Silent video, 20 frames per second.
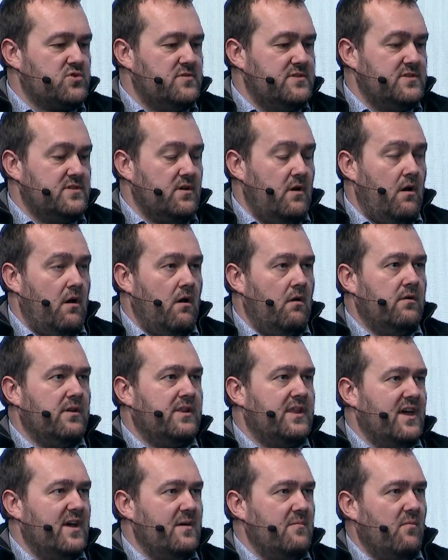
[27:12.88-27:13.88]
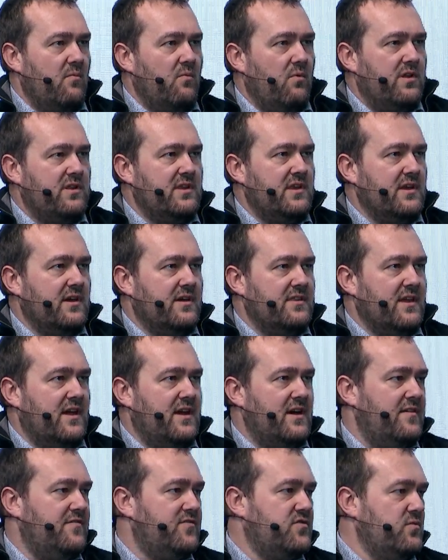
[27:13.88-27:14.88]
since a long time, 1 year and a
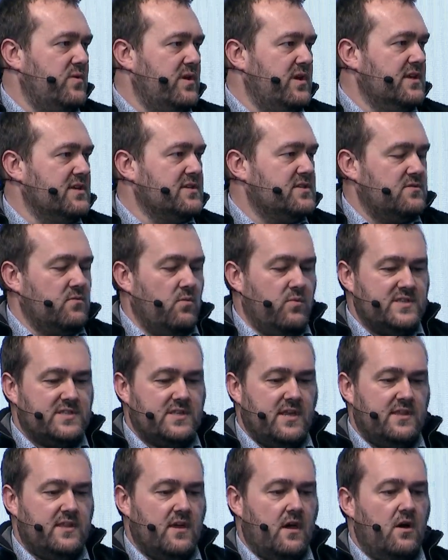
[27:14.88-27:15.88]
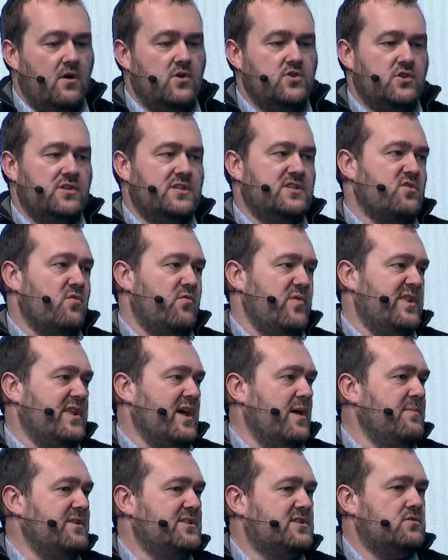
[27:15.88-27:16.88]
half, 2 years, we said, the discovery
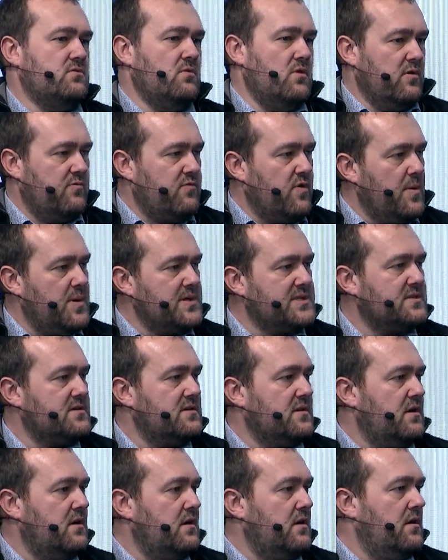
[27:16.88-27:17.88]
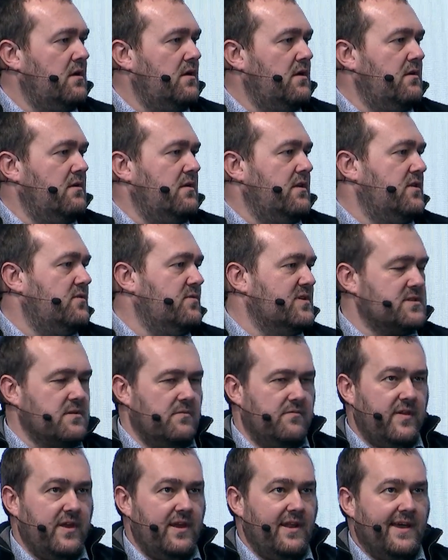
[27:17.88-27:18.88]
time is too long for us. It was
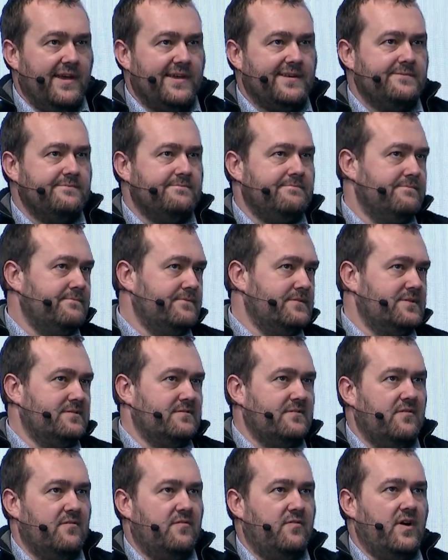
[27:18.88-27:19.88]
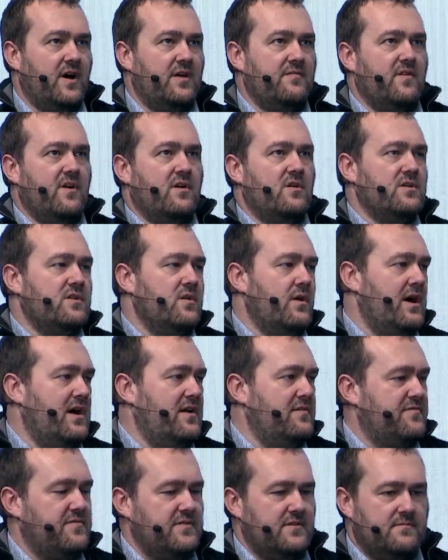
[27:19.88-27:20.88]
something like 5 hours and a
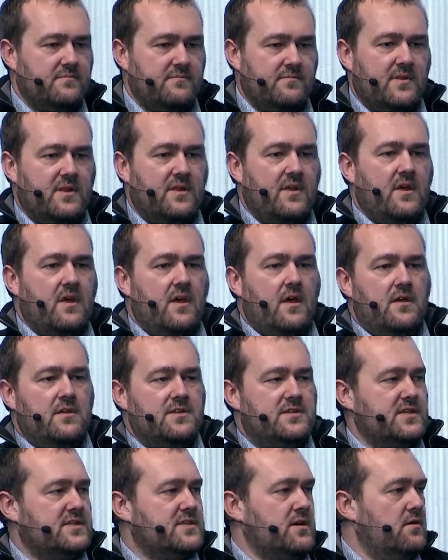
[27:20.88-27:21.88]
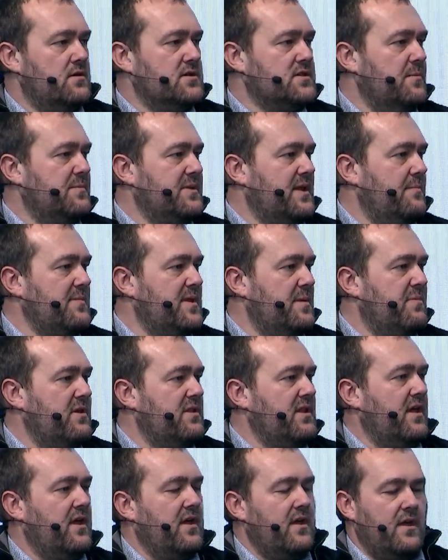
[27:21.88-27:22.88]
half, 6 hours sometime,
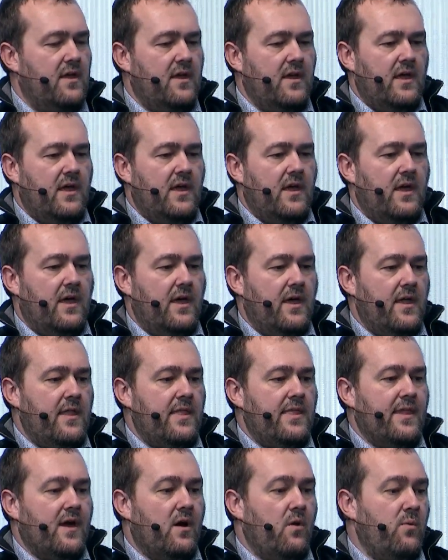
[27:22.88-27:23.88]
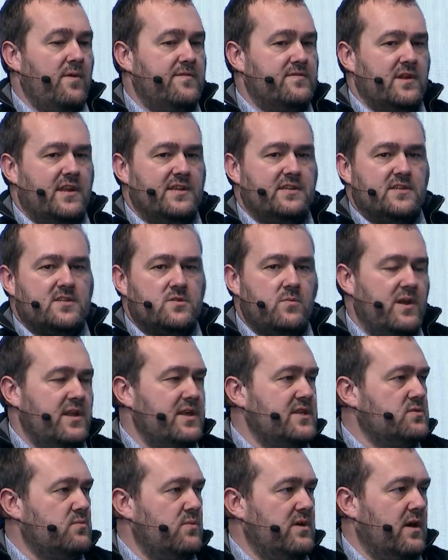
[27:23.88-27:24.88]
depending. And now with the latest
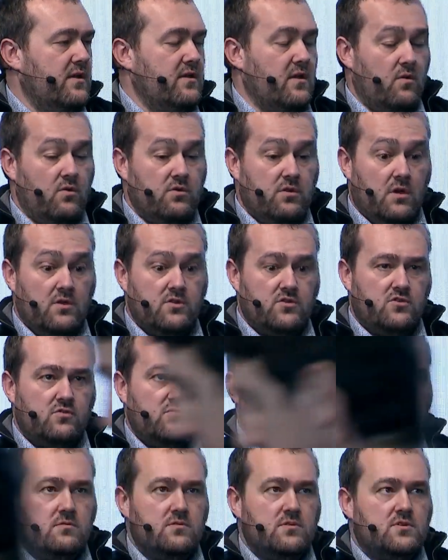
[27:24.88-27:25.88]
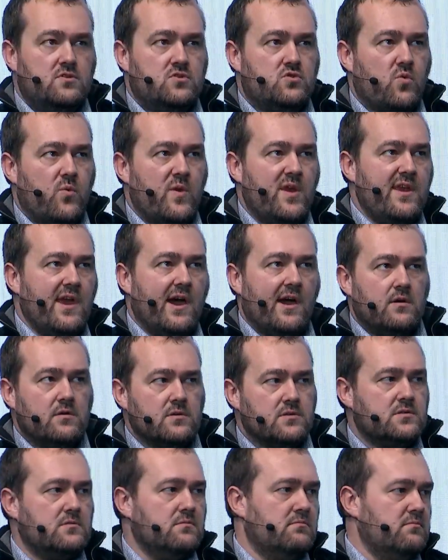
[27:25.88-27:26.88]
release, we are now down to 3
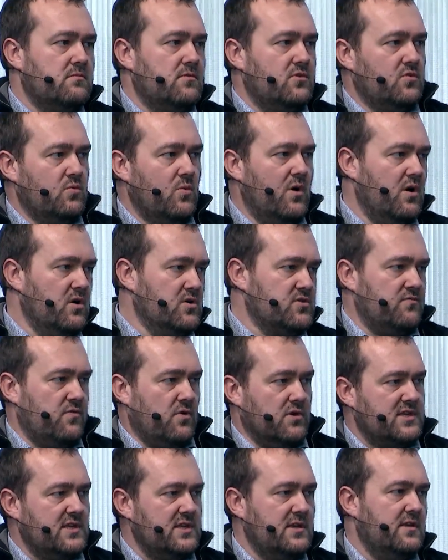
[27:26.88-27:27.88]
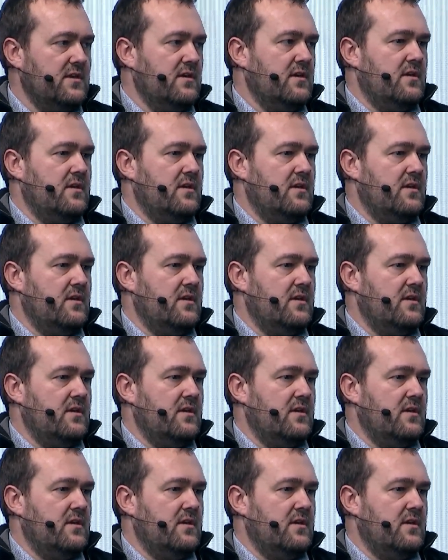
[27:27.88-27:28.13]
hours, 2 hours 40.